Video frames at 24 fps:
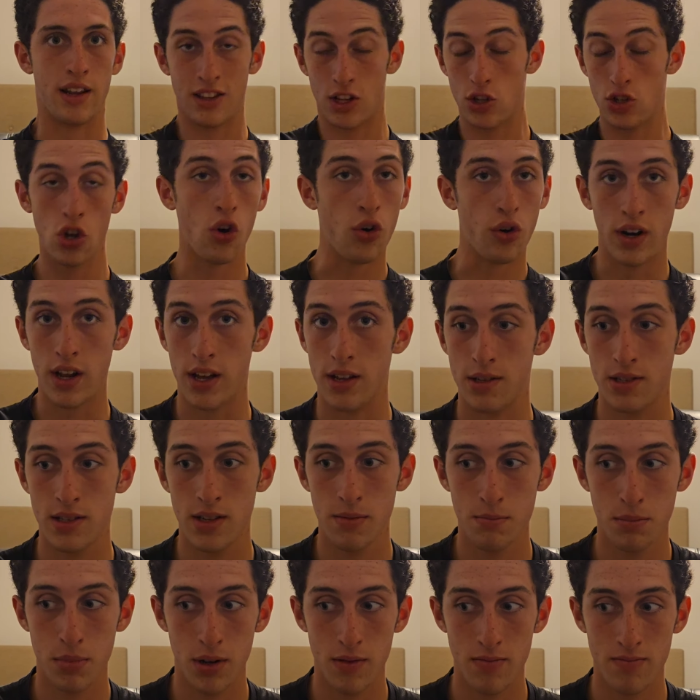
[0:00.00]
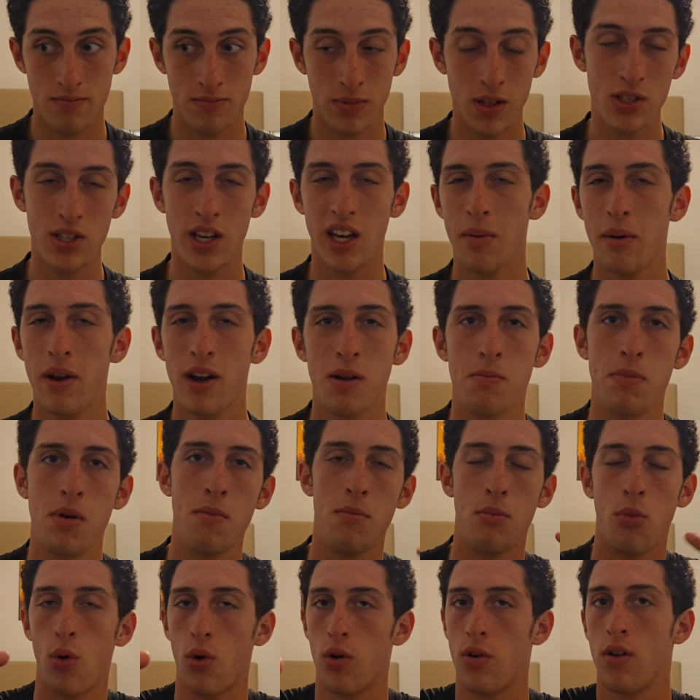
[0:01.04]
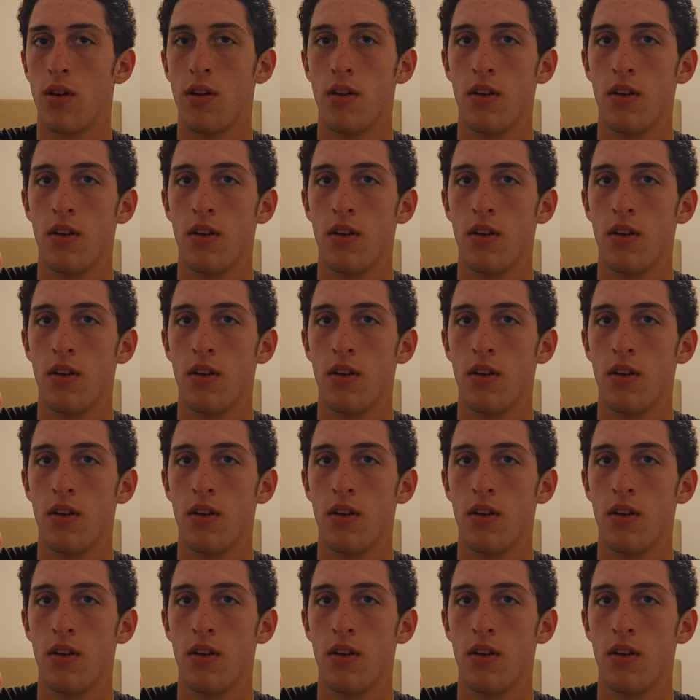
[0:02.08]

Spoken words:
That's all it is, but let's talk about it a bit more.